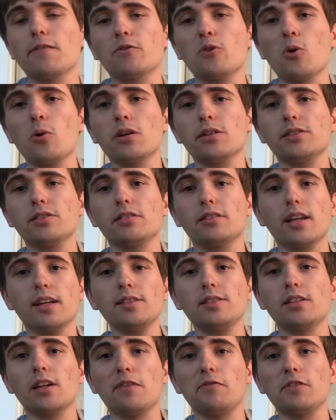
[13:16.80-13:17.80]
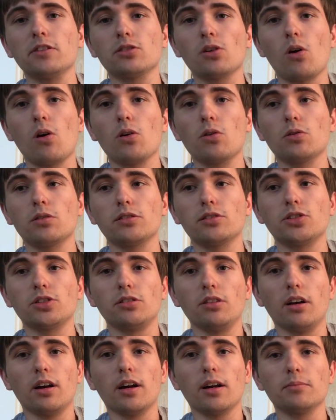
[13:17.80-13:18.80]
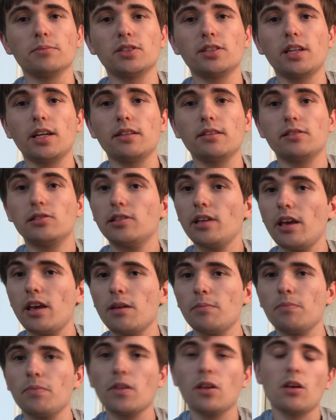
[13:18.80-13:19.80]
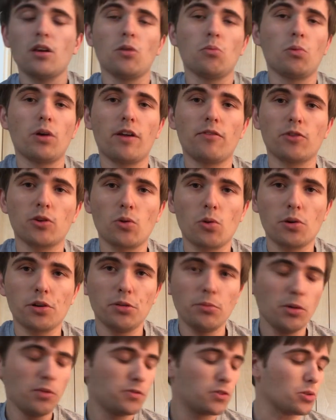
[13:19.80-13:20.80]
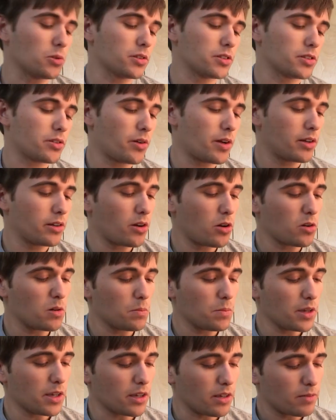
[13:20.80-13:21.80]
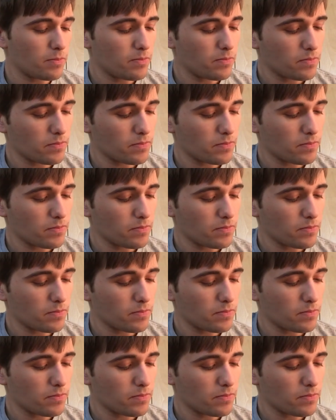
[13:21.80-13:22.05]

of course, that stuff is all going to stay the same whatever chord you move to. Let's go ahead and go to B.